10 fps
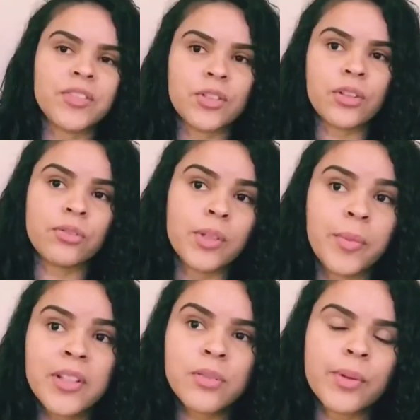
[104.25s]
After the 3
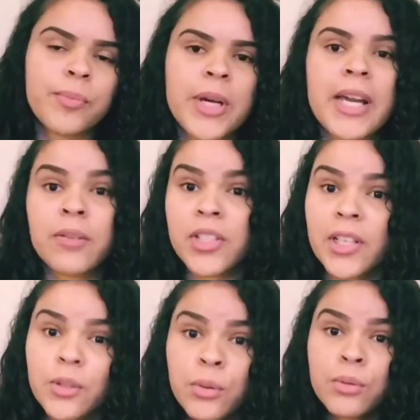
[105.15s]
months went by, I was
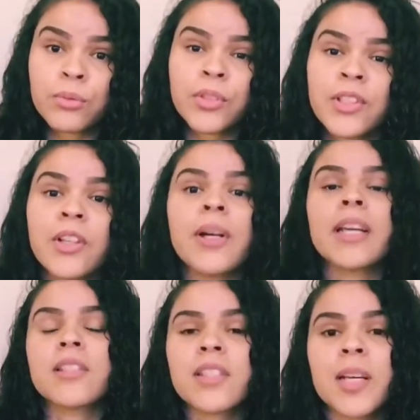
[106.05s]
like, cool, I
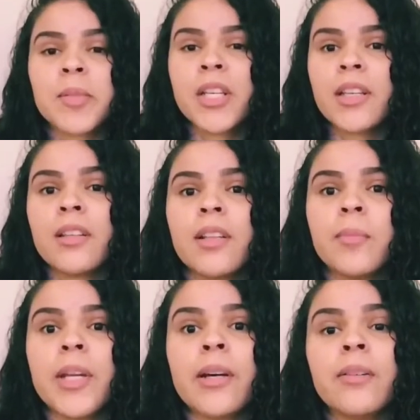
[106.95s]
can stop taking
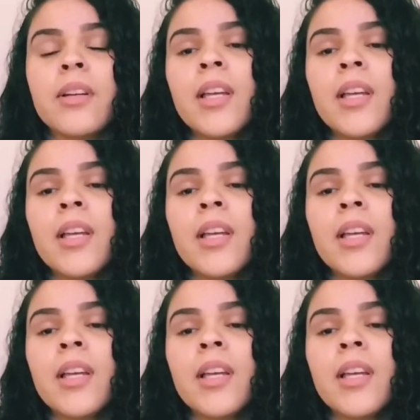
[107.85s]
them now.